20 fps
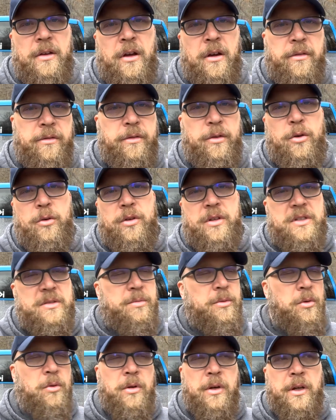off-road
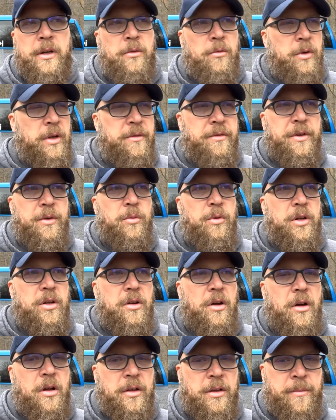exploring, whatever you want to
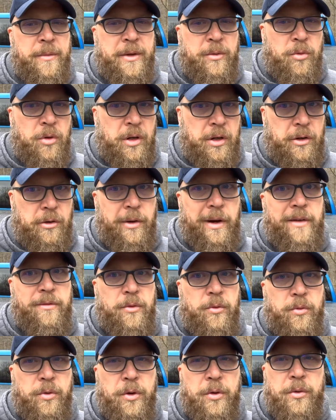call it, I mean, we're on a
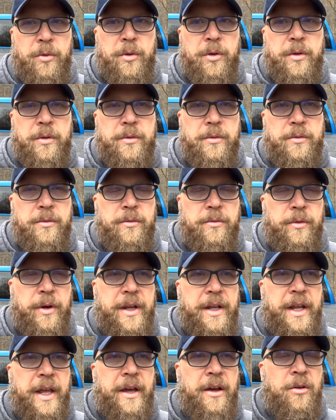gravel road
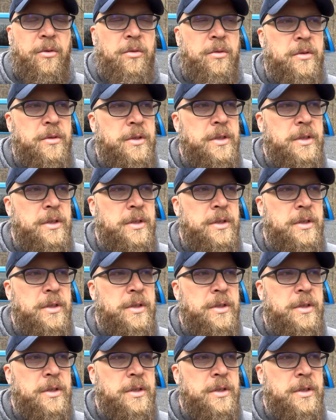right now.